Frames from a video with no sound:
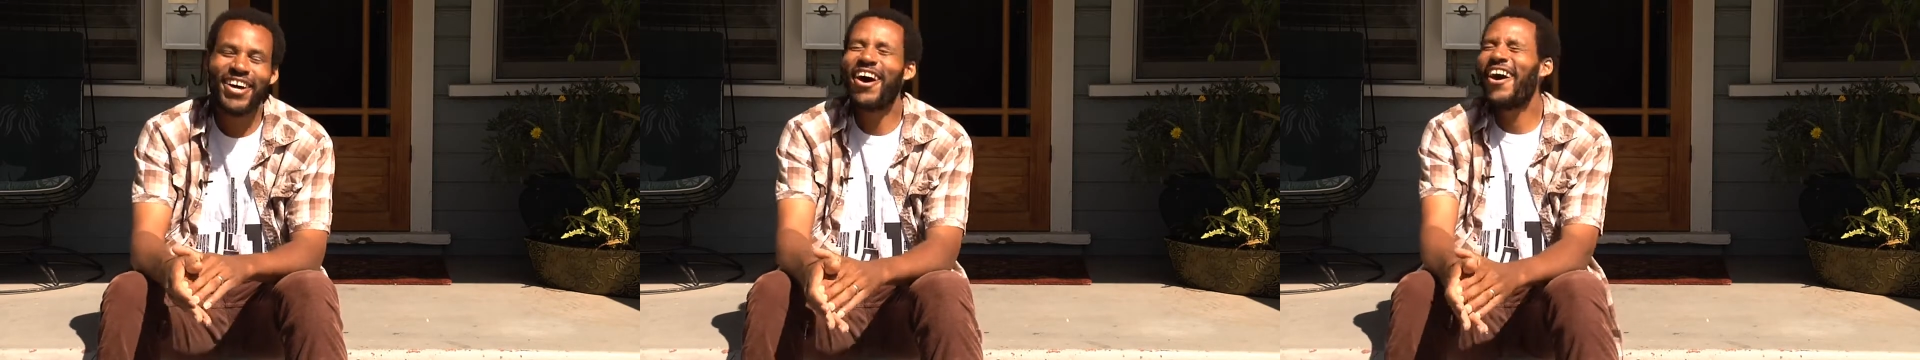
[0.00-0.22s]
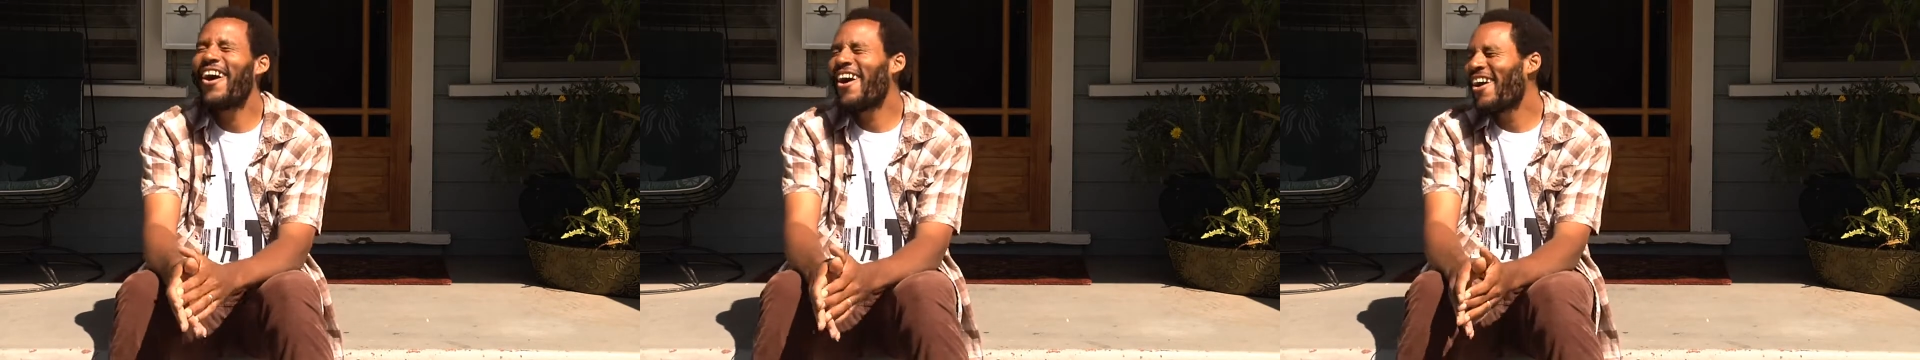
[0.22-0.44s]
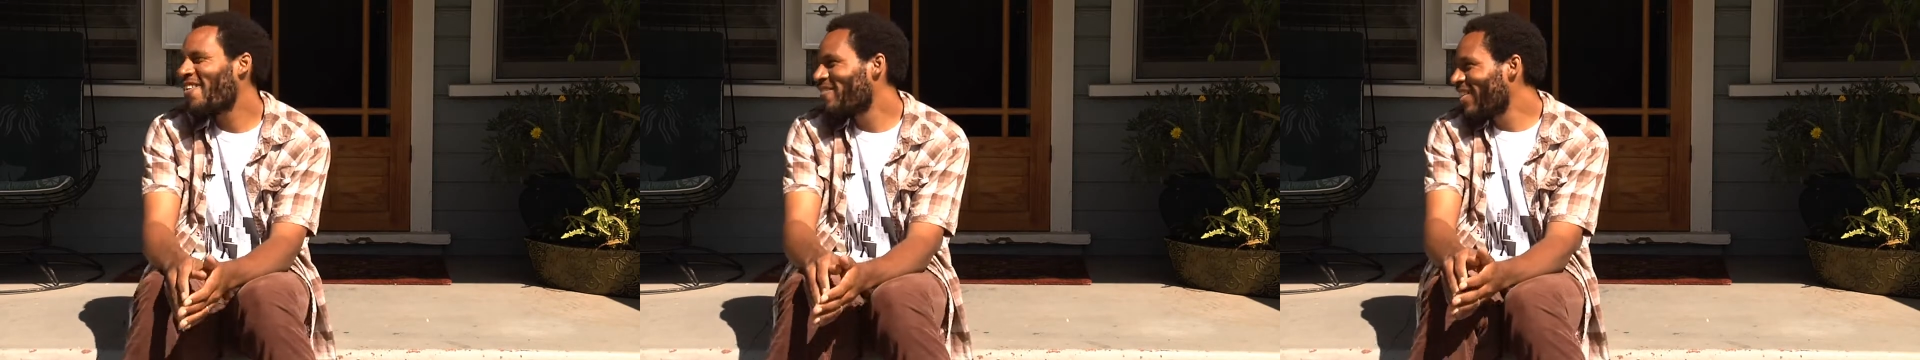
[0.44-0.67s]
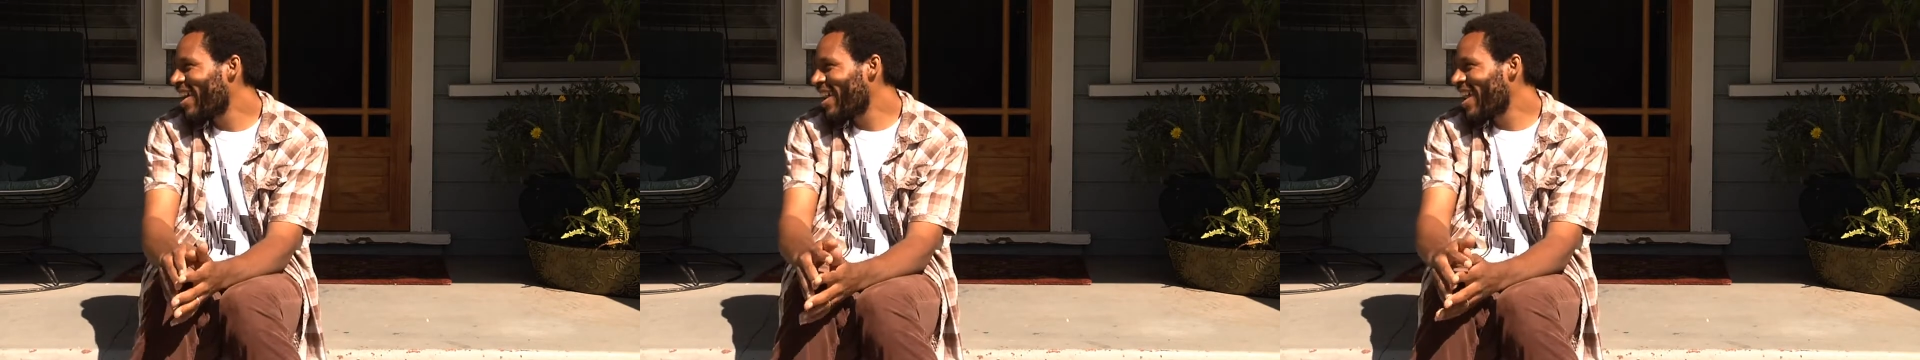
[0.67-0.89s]
Oh
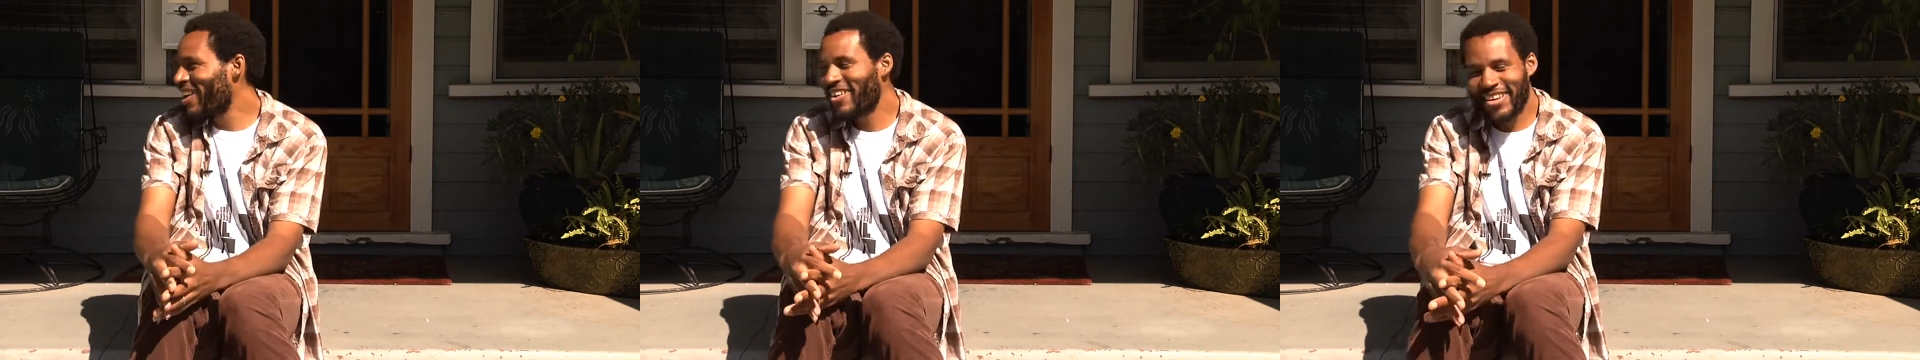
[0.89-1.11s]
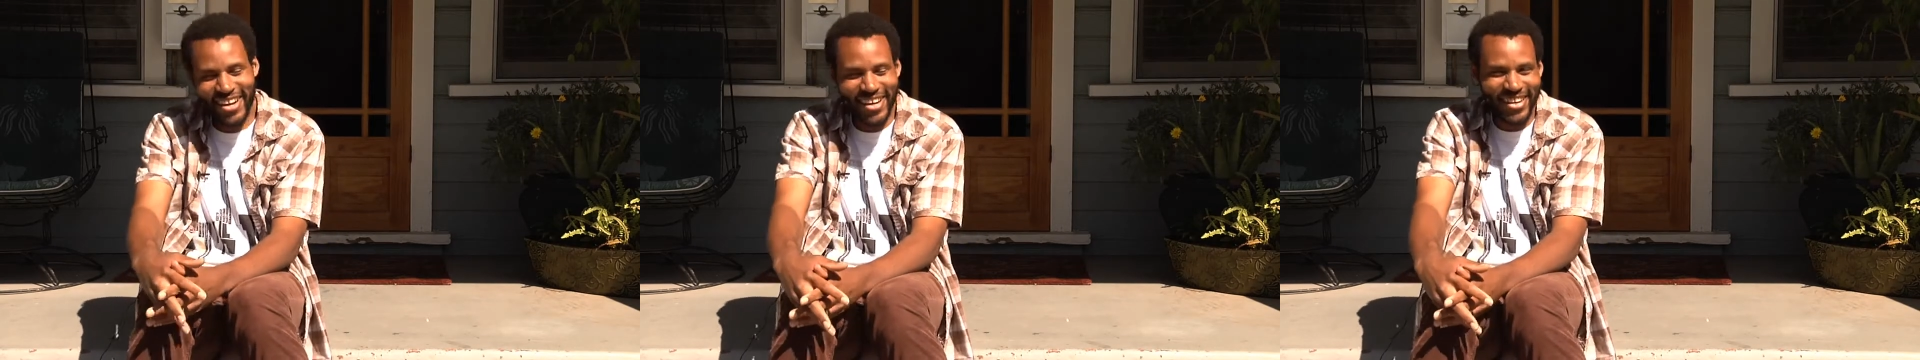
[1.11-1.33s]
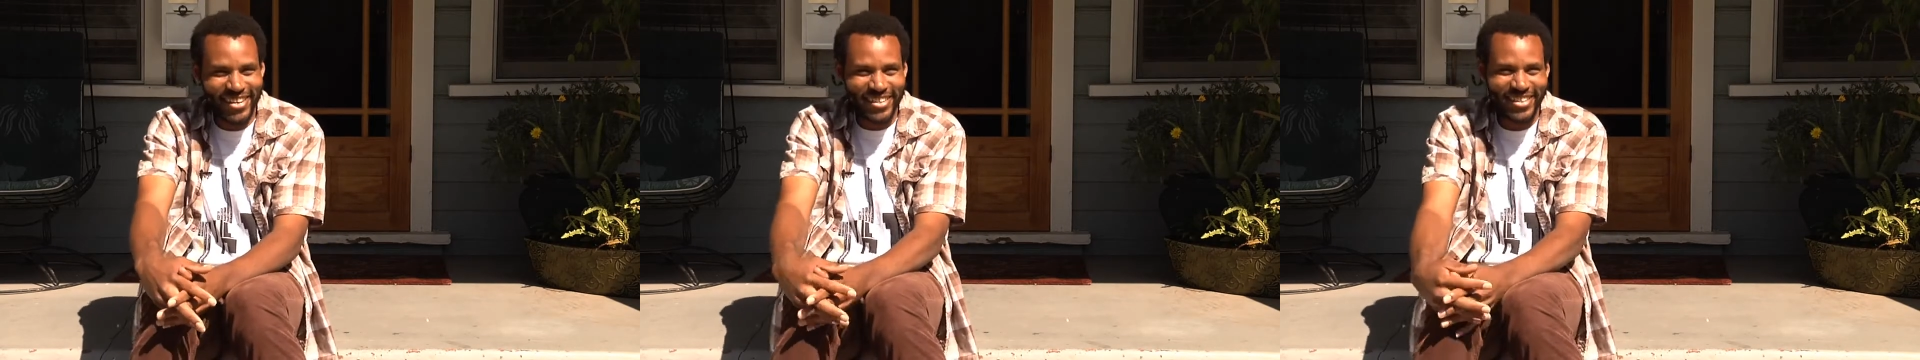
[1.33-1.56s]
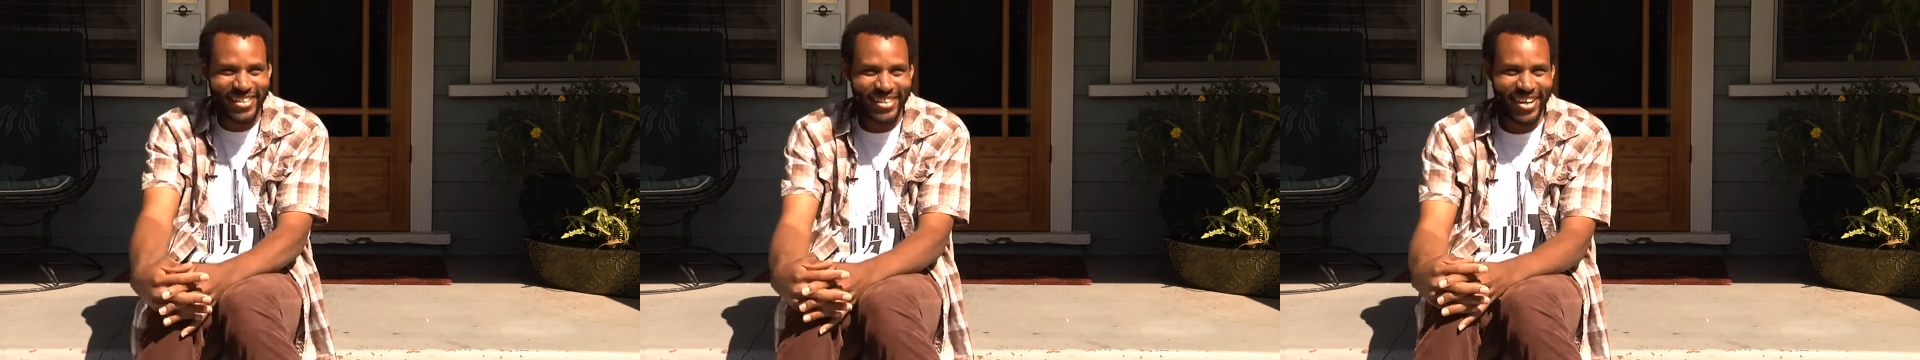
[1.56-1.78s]
man, I don't know.
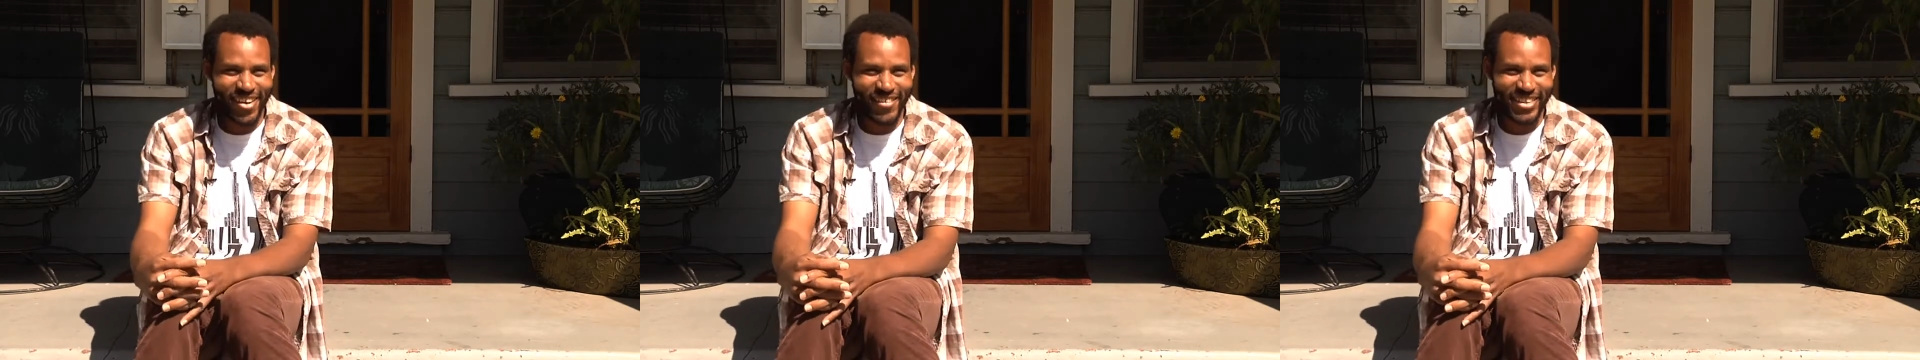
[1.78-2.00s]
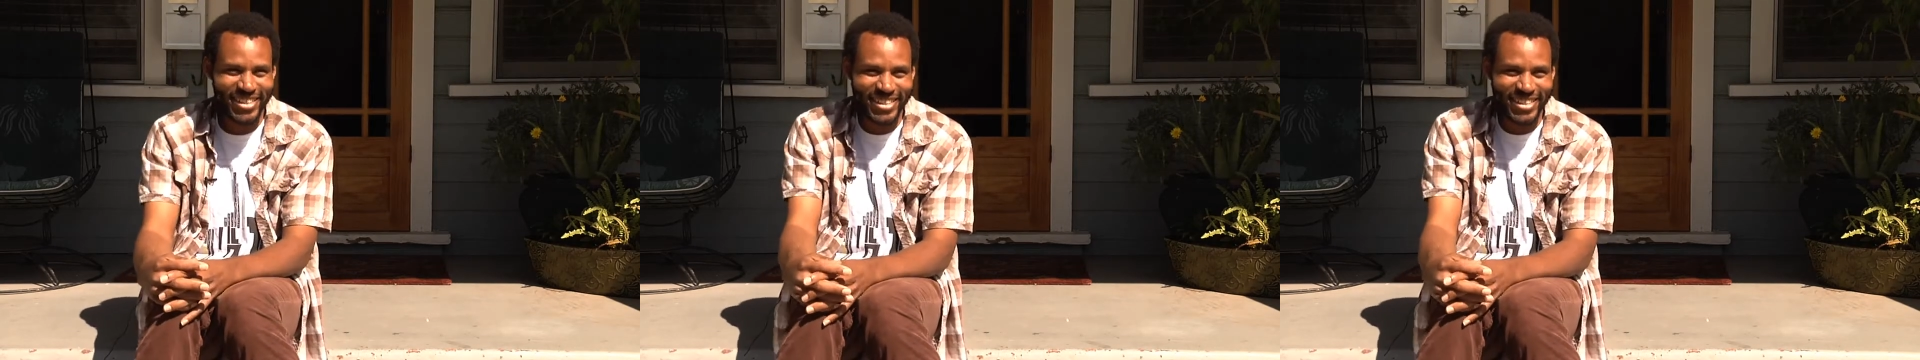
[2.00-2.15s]
I want to